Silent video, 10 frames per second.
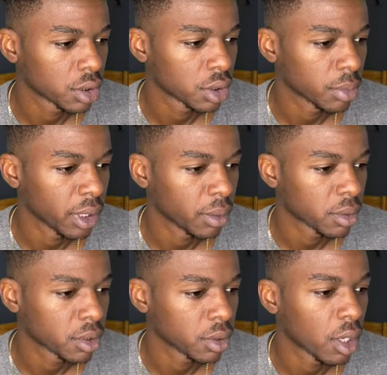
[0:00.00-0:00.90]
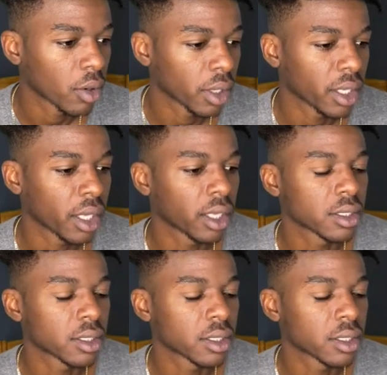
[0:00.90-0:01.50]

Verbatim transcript: Should be able to. Okay, yeah.